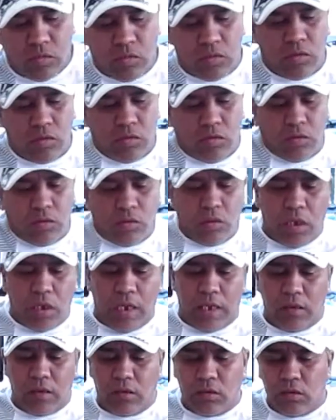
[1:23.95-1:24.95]

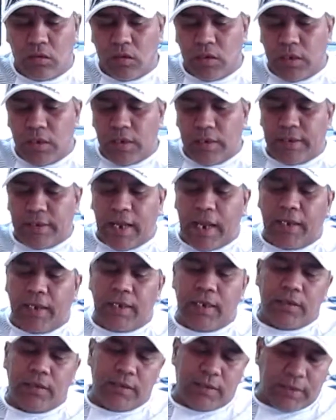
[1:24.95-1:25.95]
Huh?
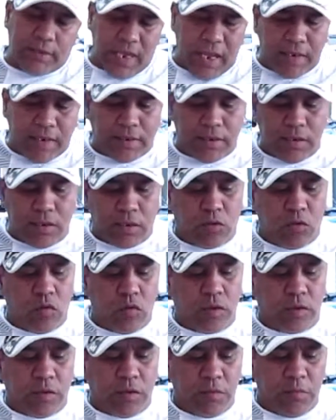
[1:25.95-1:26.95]
Danny and Dizaster is
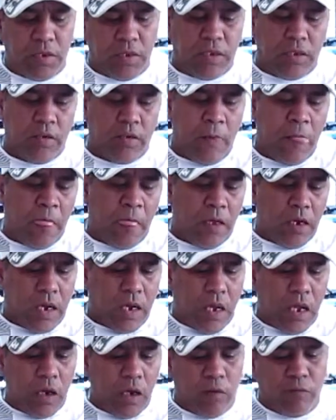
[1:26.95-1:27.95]
going to be a
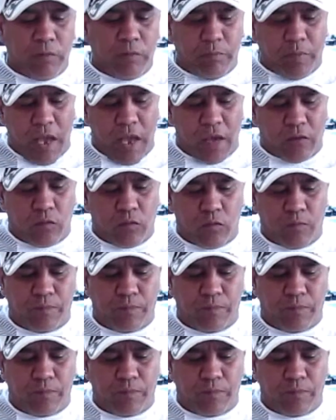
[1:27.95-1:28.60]
hell of a battle.